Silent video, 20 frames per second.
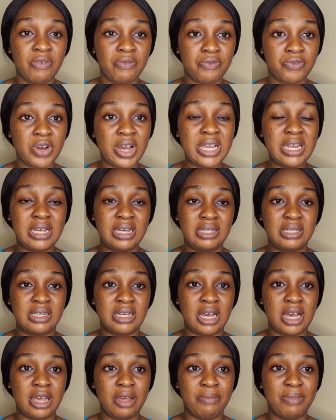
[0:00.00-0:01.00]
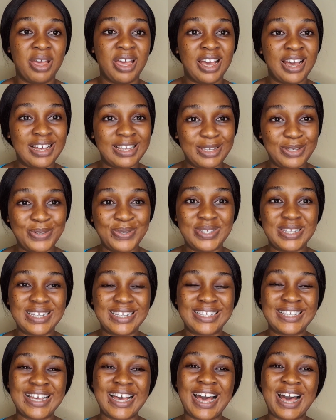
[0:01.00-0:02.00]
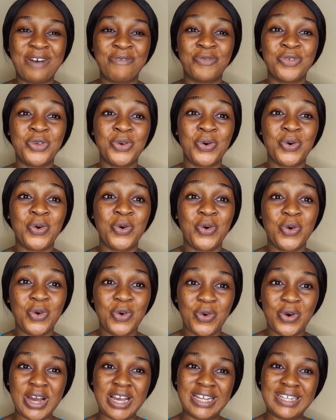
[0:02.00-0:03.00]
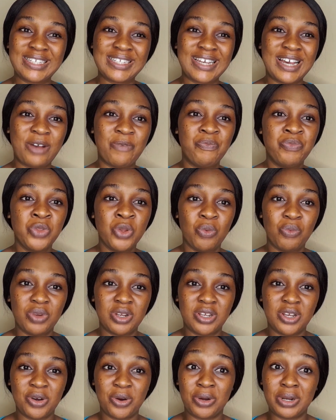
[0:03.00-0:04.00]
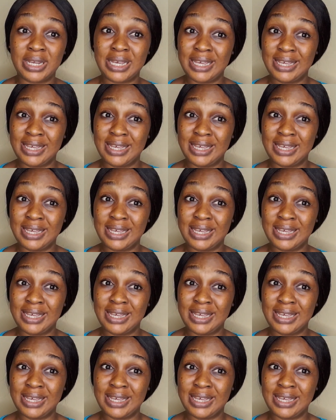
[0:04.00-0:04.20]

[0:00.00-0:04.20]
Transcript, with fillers: Find that time and use it to have your quiet time with God.